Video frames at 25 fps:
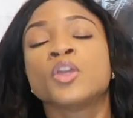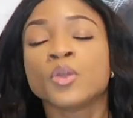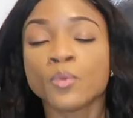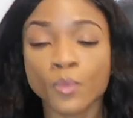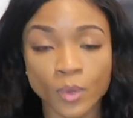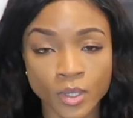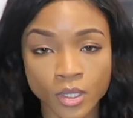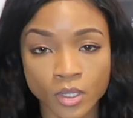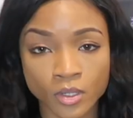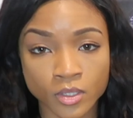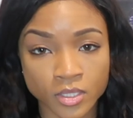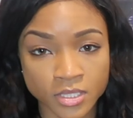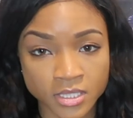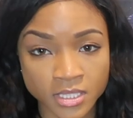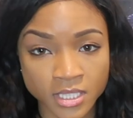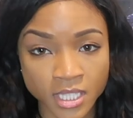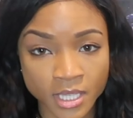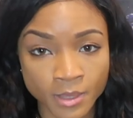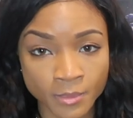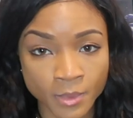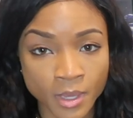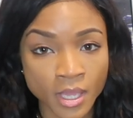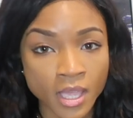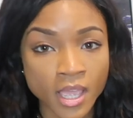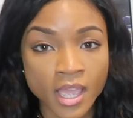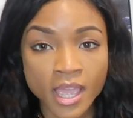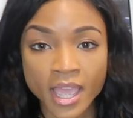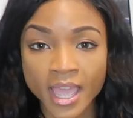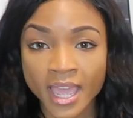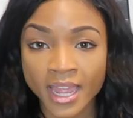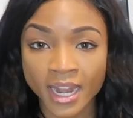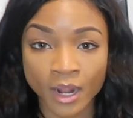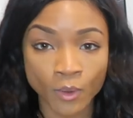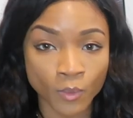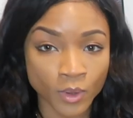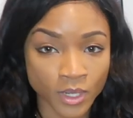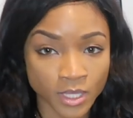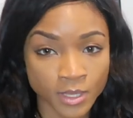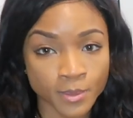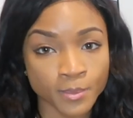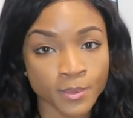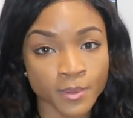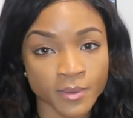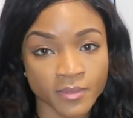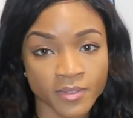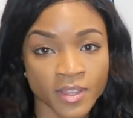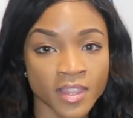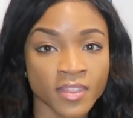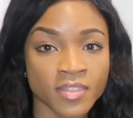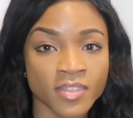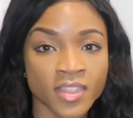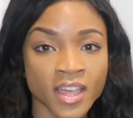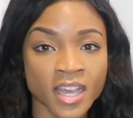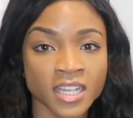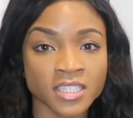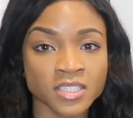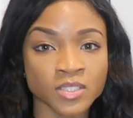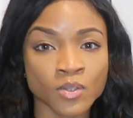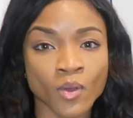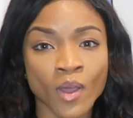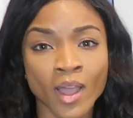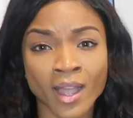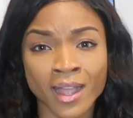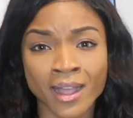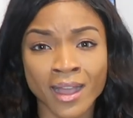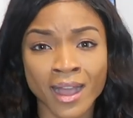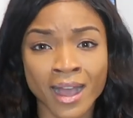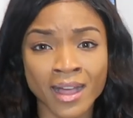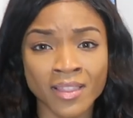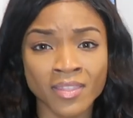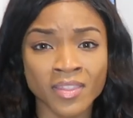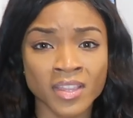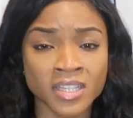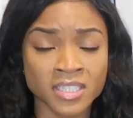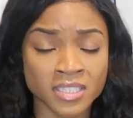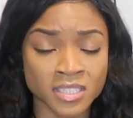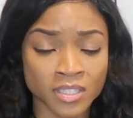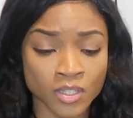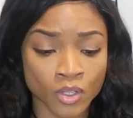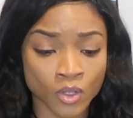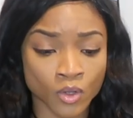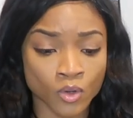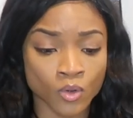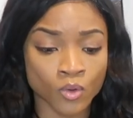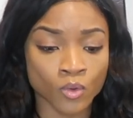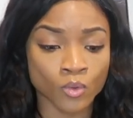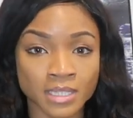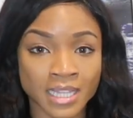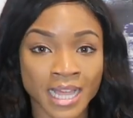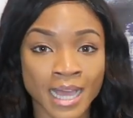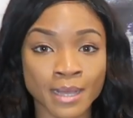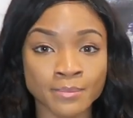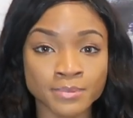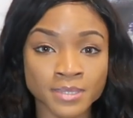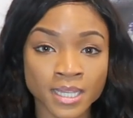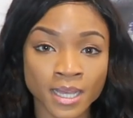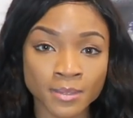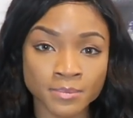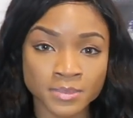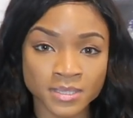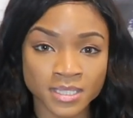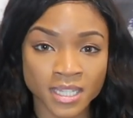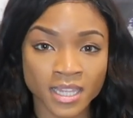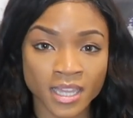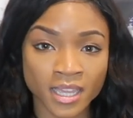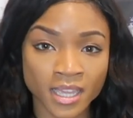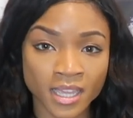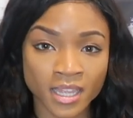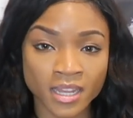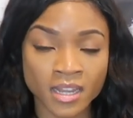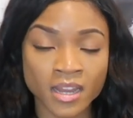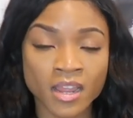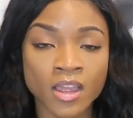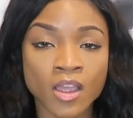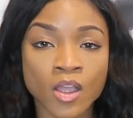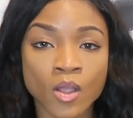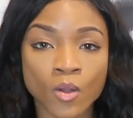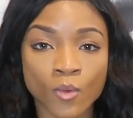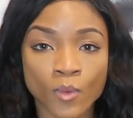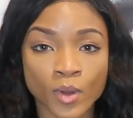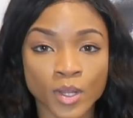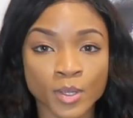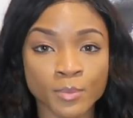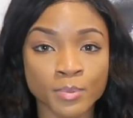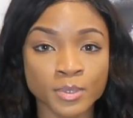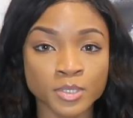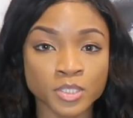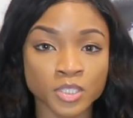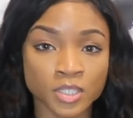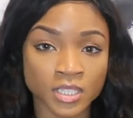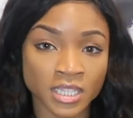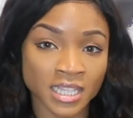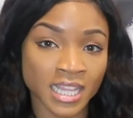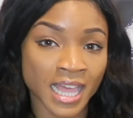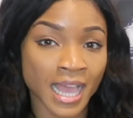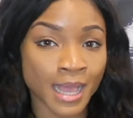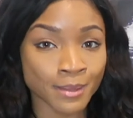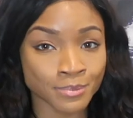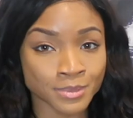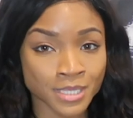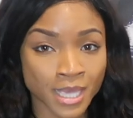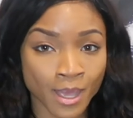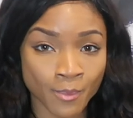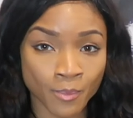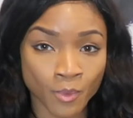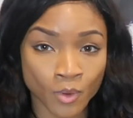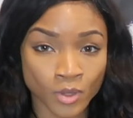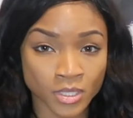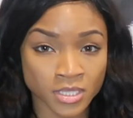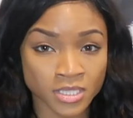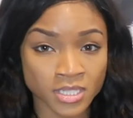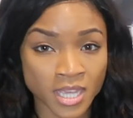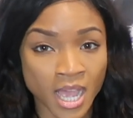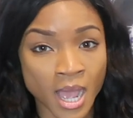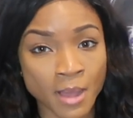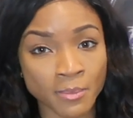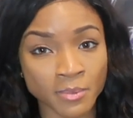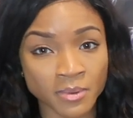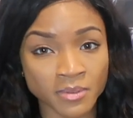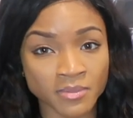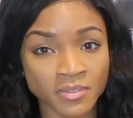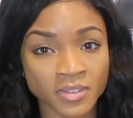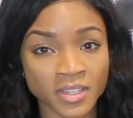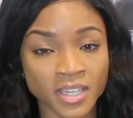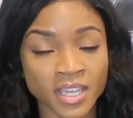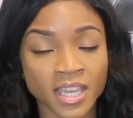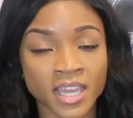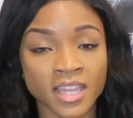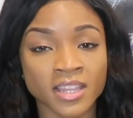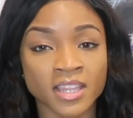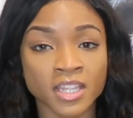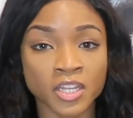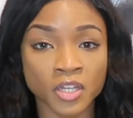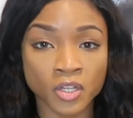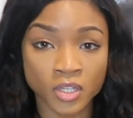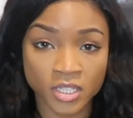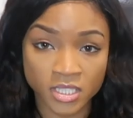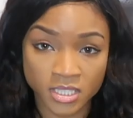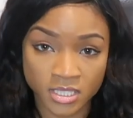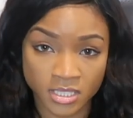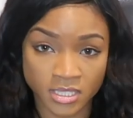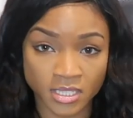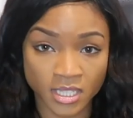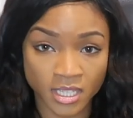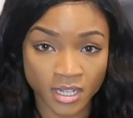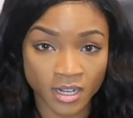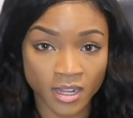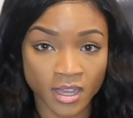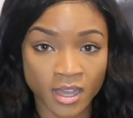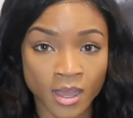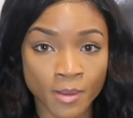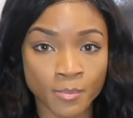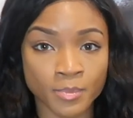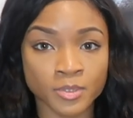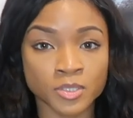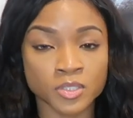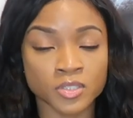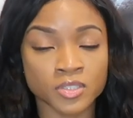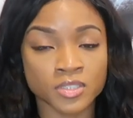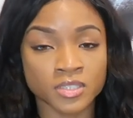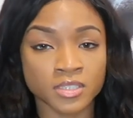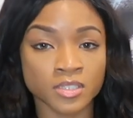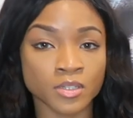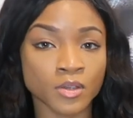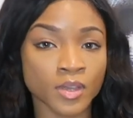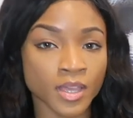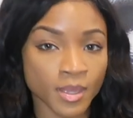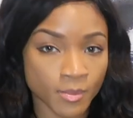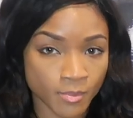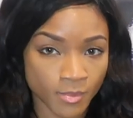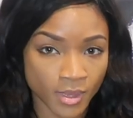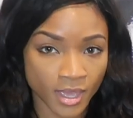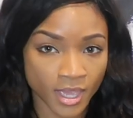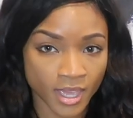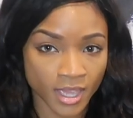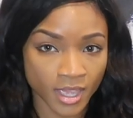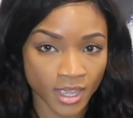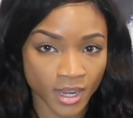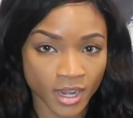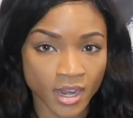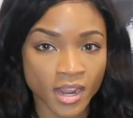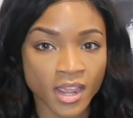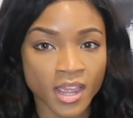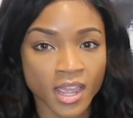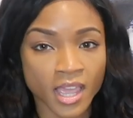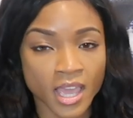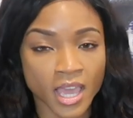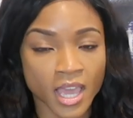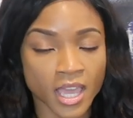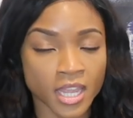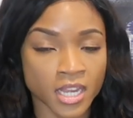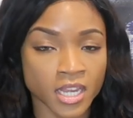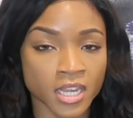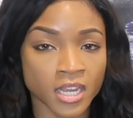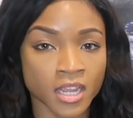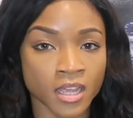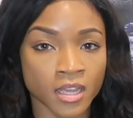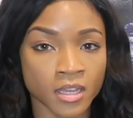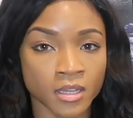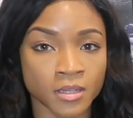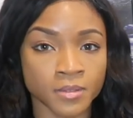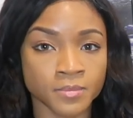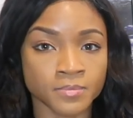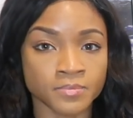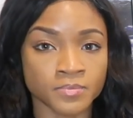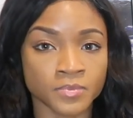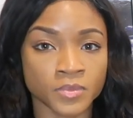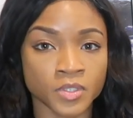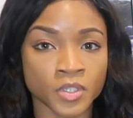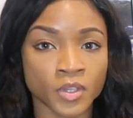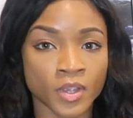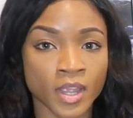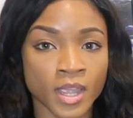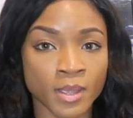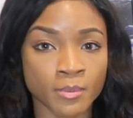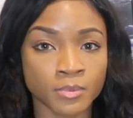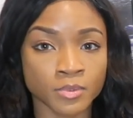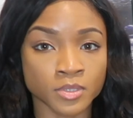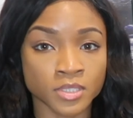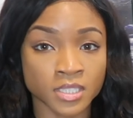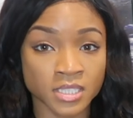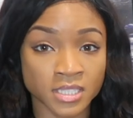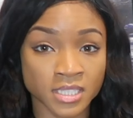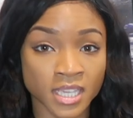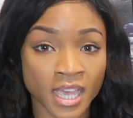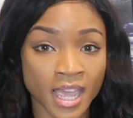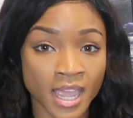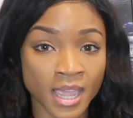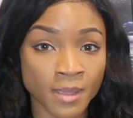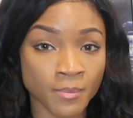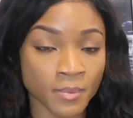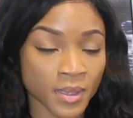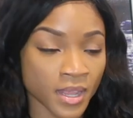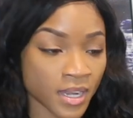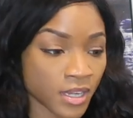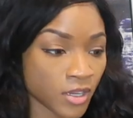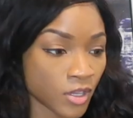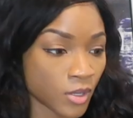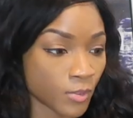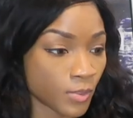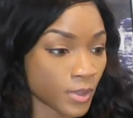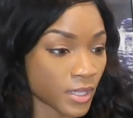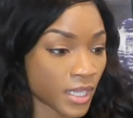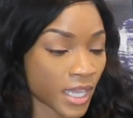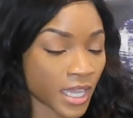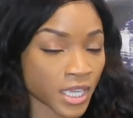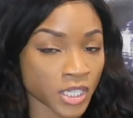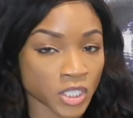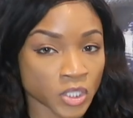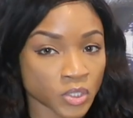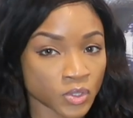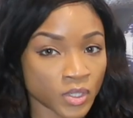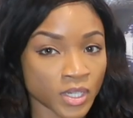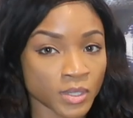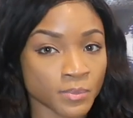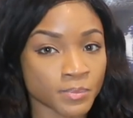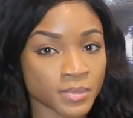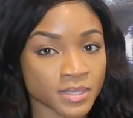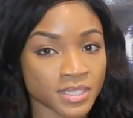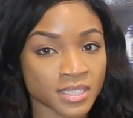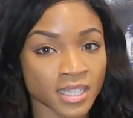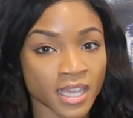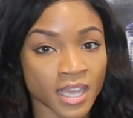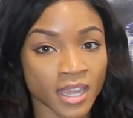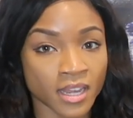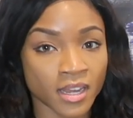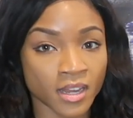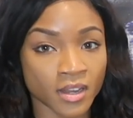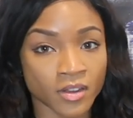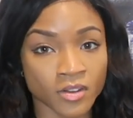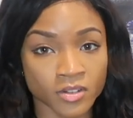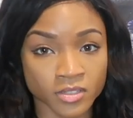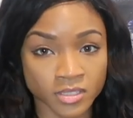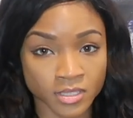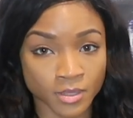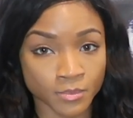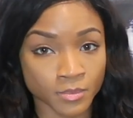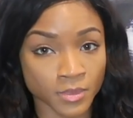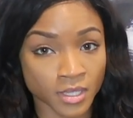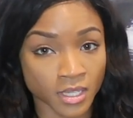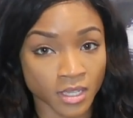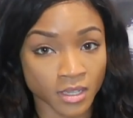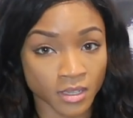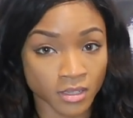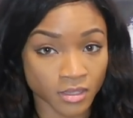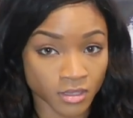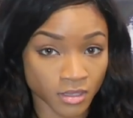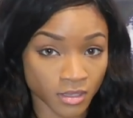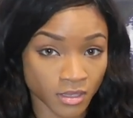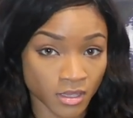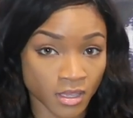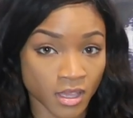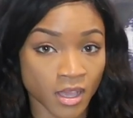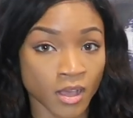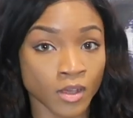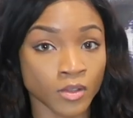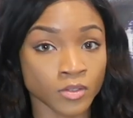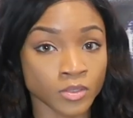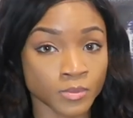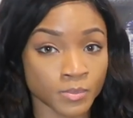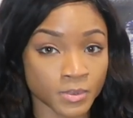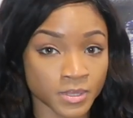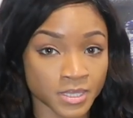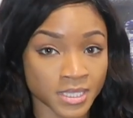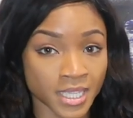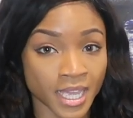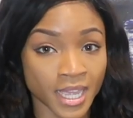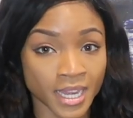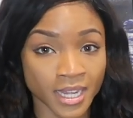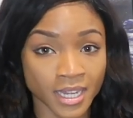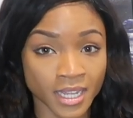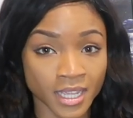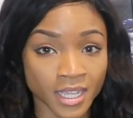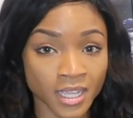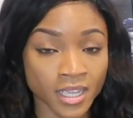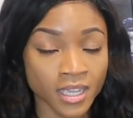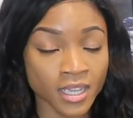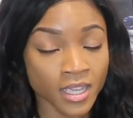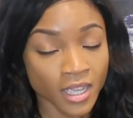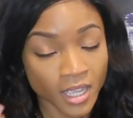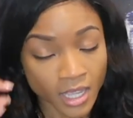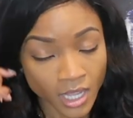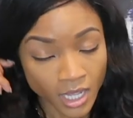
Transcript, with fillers: you want to go to sleep. And I wanted to prevent that, so I got this little laptop stand where you put your laptop on top of it and then you can sit up, but you're still in bed. And um, you're able to type, and you can put like a drink beside it or something else beside it.